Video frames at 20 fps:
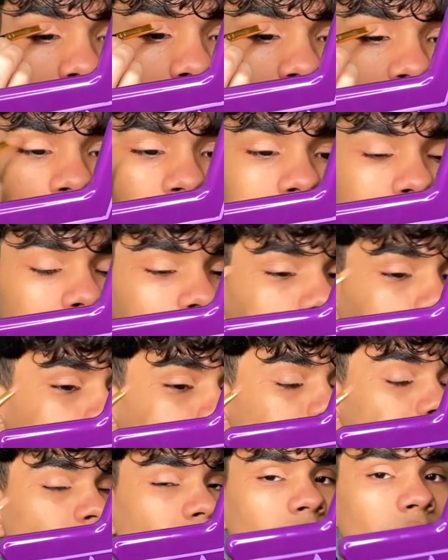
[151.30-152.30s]
just like Jackie
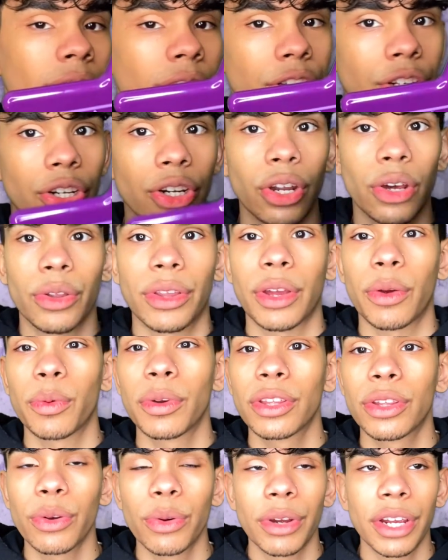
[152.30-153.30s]
said, you know, they were
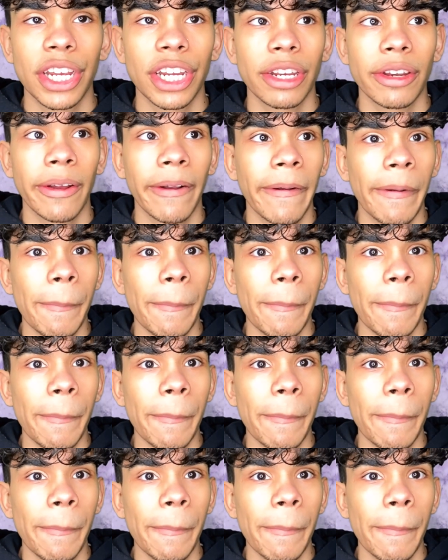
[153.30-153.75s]
doing